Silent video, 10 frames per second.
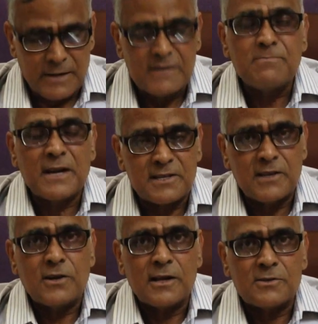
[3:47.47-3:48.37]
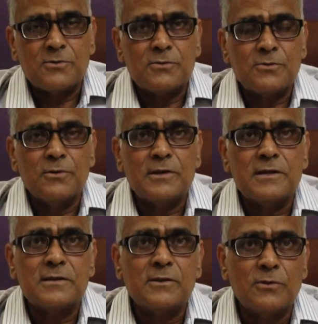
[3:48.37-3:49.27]
Blood thinner also. So it
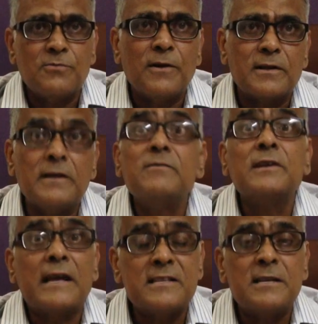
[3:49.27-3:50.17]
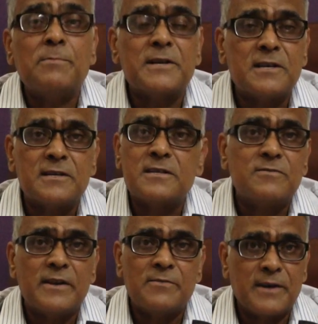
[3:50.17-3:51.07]
is good for, even cancer patients
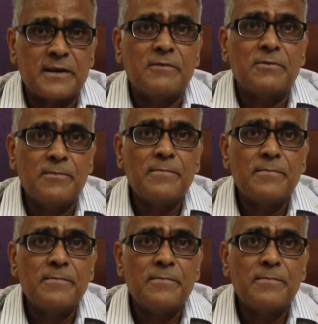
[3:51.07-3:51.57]
it's very effective.